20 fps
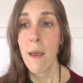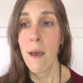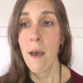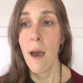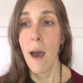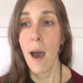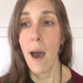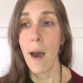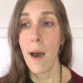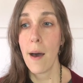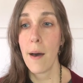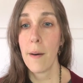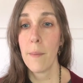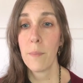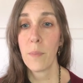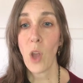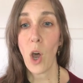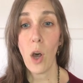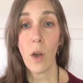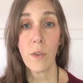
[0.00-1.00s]

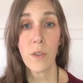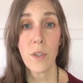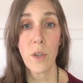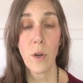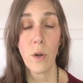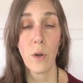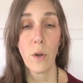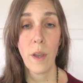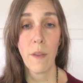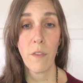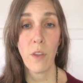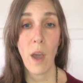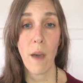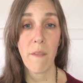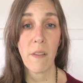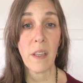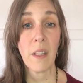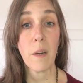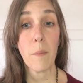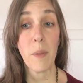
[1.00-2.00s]
Also, if you
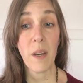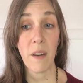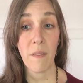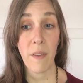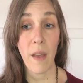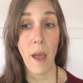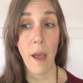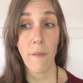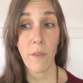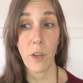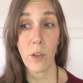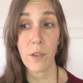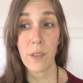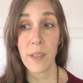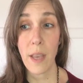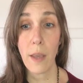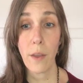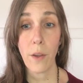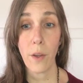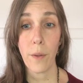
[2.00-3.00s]
have a little bit of a heavier
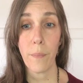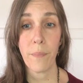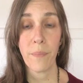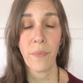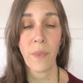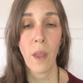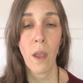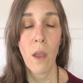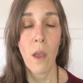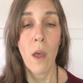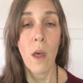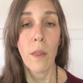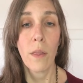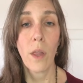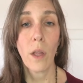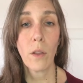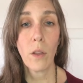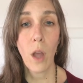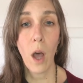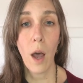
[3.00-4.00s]
cycle.
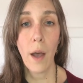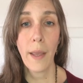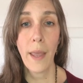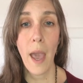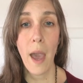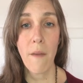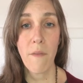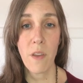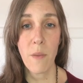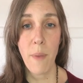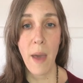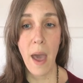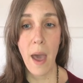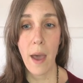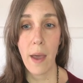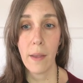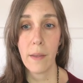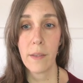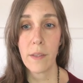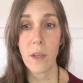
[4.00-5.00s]
The long heavy
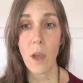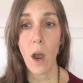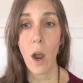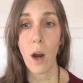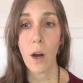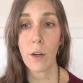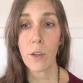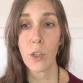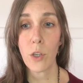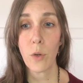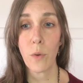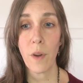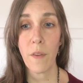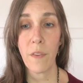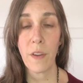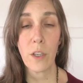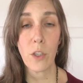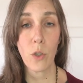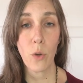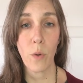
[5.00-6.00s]
pads are
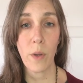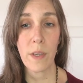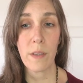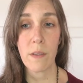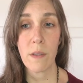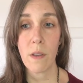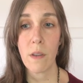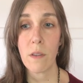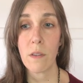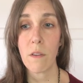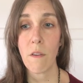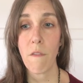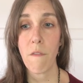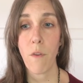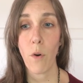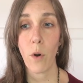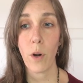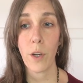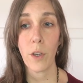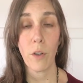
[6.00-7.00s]
terrific choices
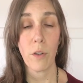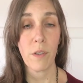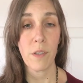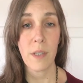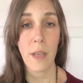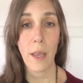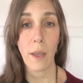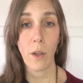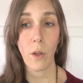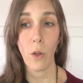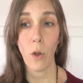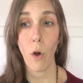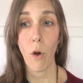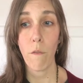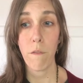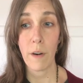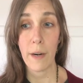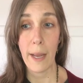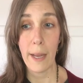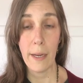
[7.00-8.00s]
for your cycle
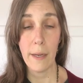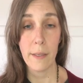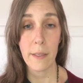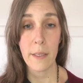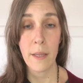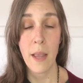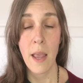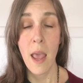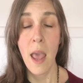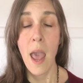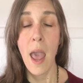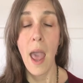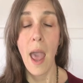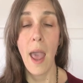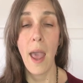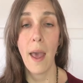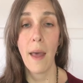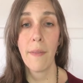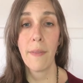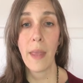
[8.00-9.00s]
overnight,
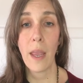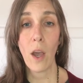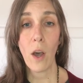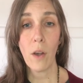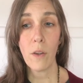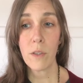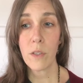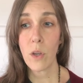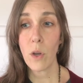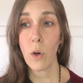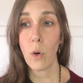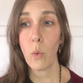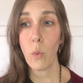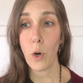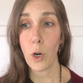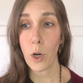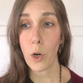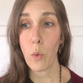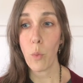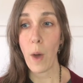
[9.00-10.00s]
and they also
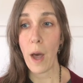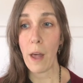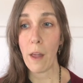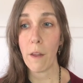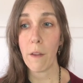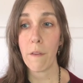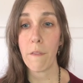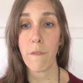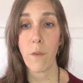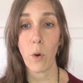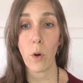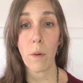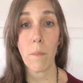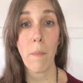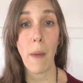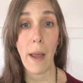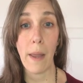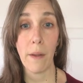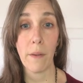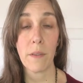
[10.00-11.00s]
work well for
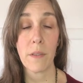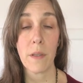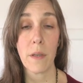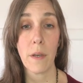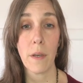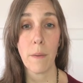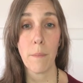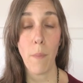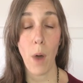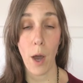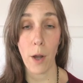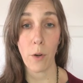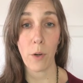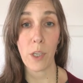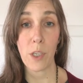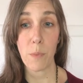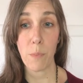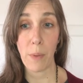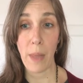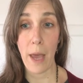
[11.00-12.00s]
mild to
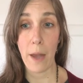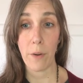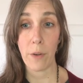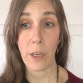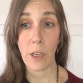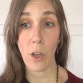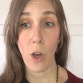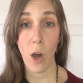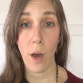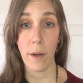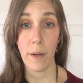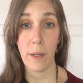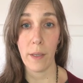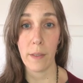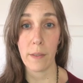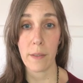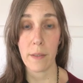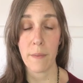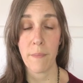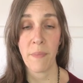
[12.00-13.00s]
moderate bladder
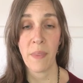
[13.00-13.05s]
incontinence.